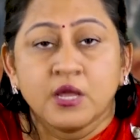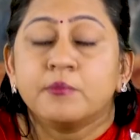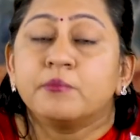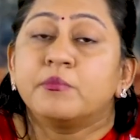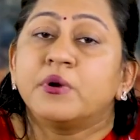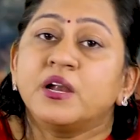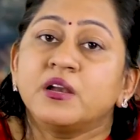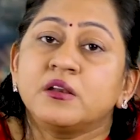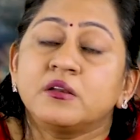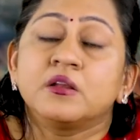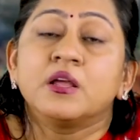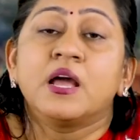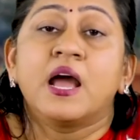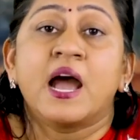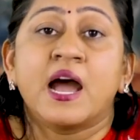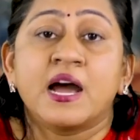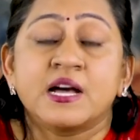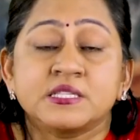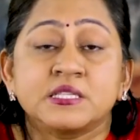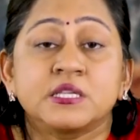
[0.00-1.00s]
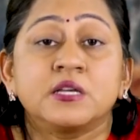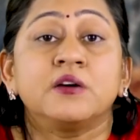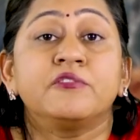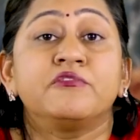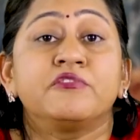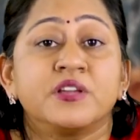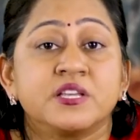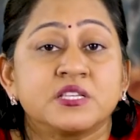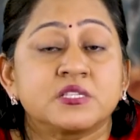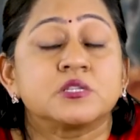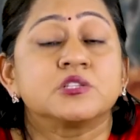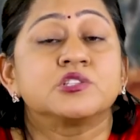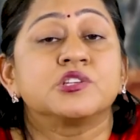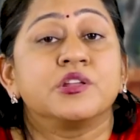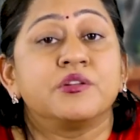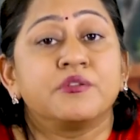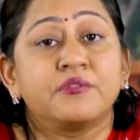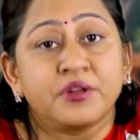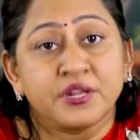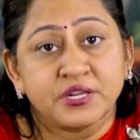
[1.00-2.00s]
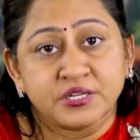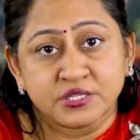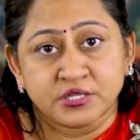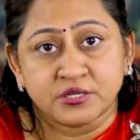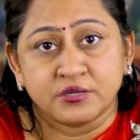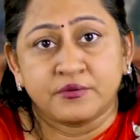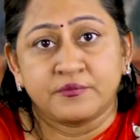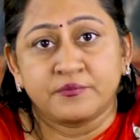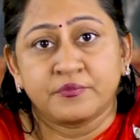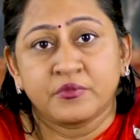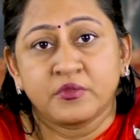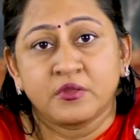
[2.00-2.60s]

But as a waste generator,